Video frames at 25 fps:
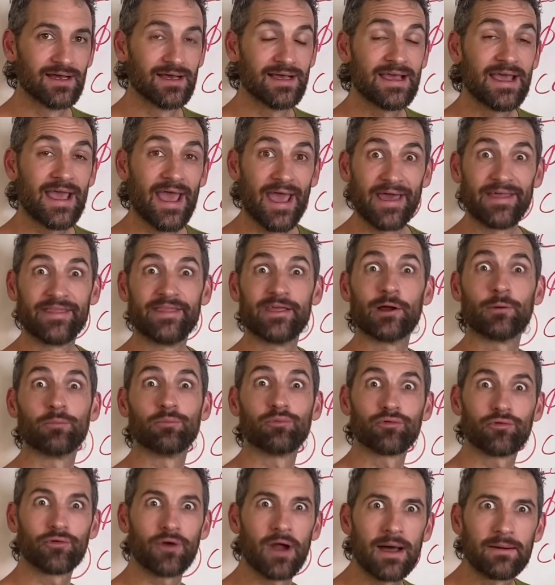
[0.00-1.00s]
And they're
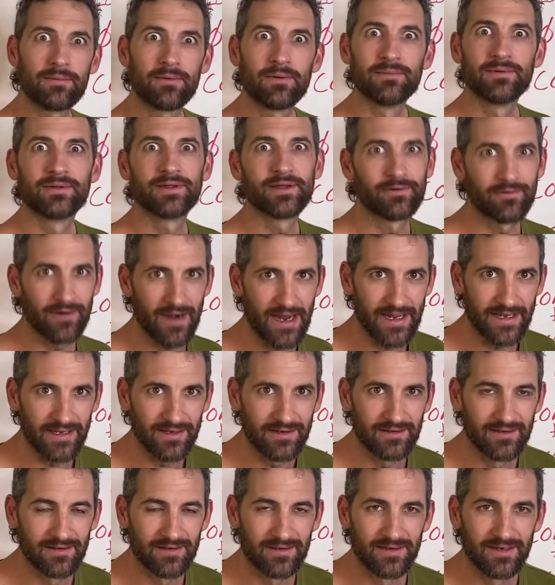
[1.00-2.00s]
probably right
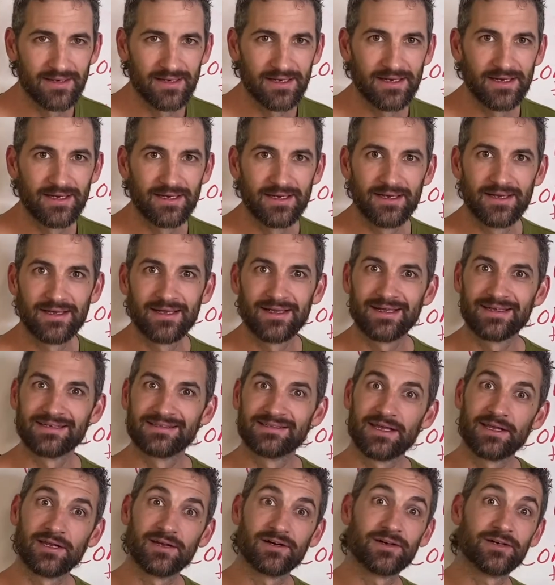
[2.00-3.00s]
because
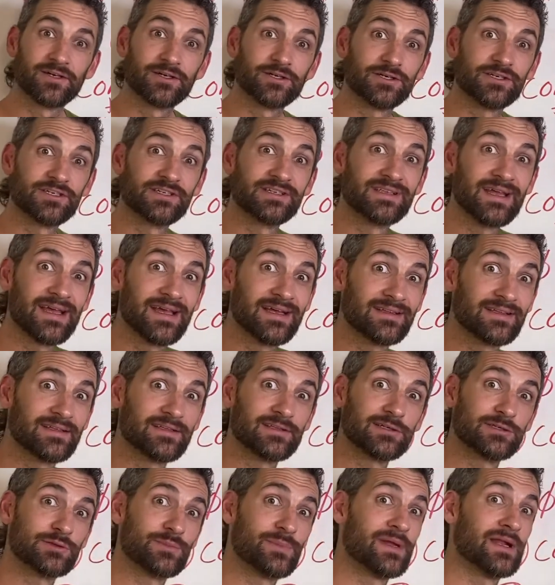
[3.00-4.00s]
they don't understand that
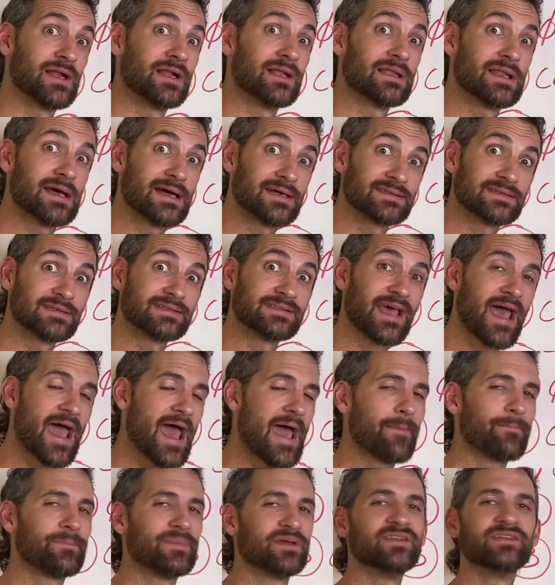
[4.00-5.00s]
there's been a lot that's
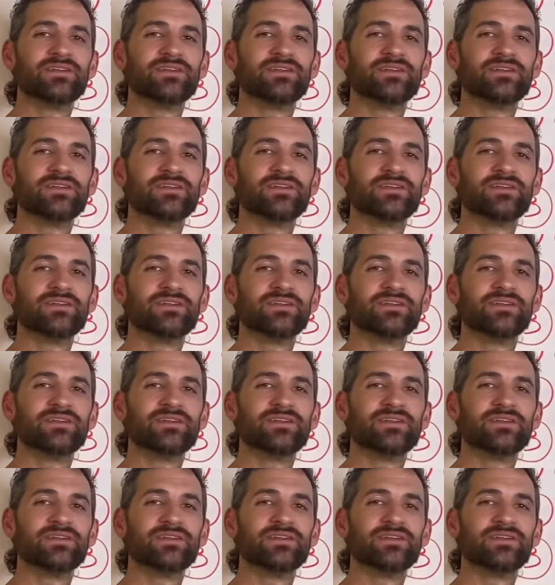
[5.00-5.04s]
happened